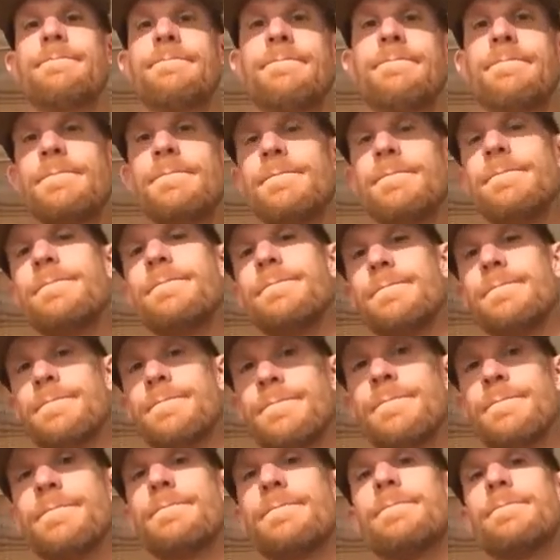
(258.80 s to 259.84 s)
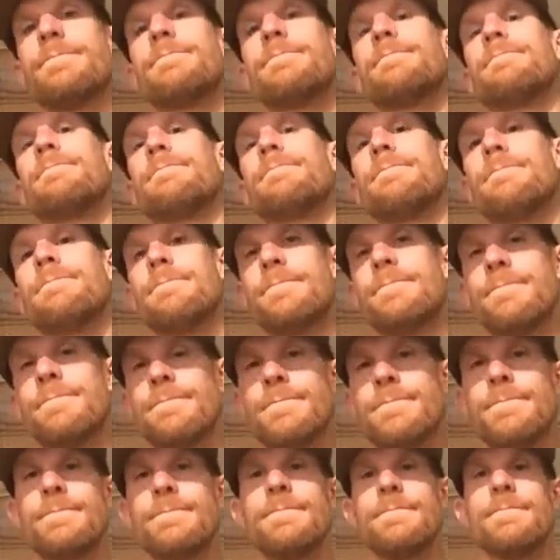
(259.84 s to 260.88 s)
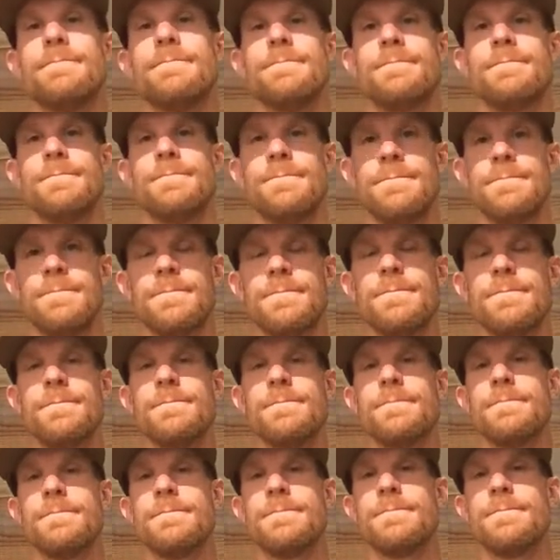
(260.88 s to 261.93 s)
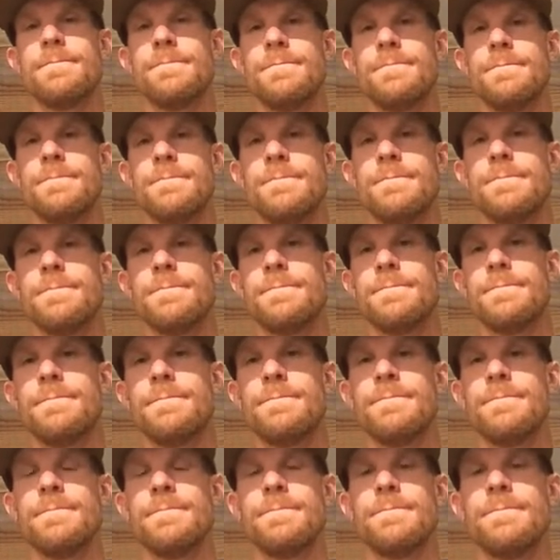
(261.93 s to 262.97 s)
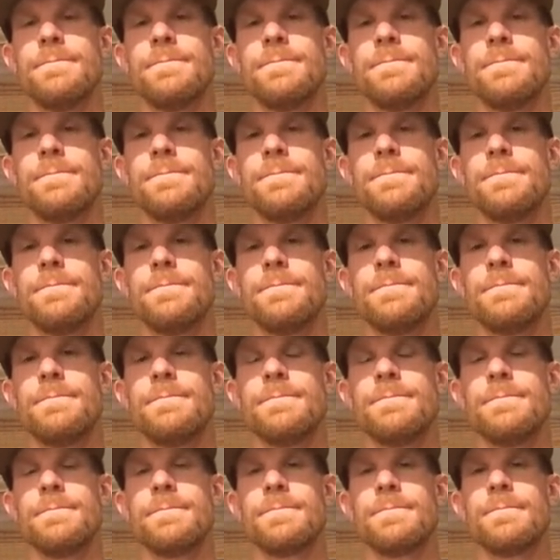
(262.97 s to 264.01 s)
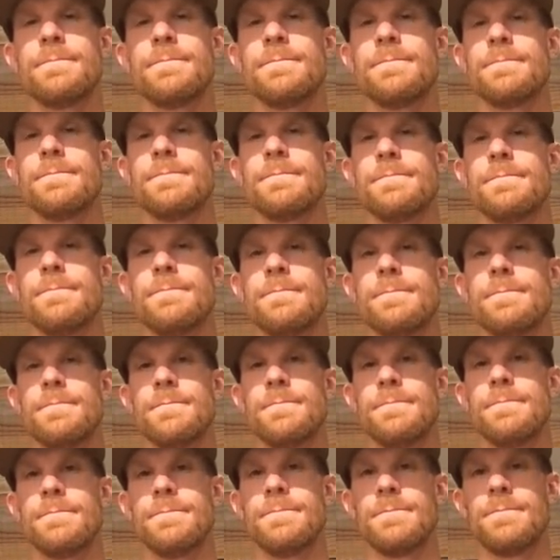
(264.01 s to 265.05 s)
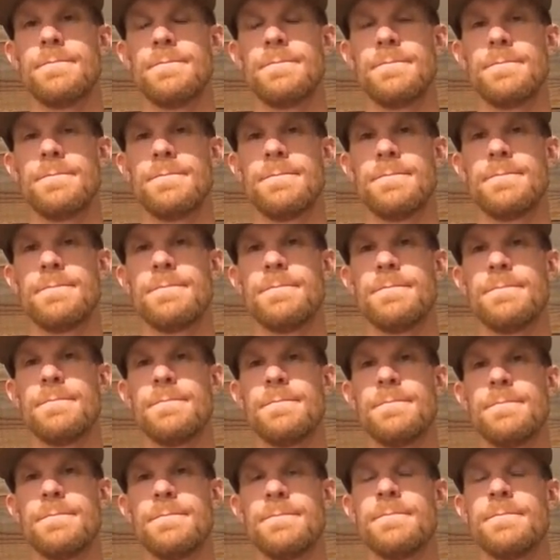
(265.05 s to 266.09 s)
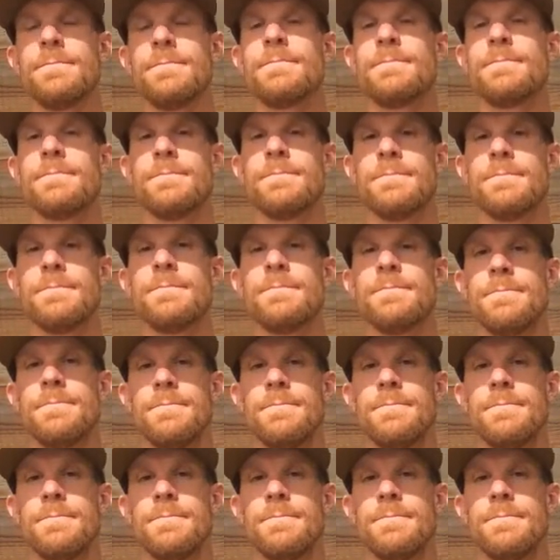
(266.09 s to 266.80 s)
No words are spoken by the person on screen.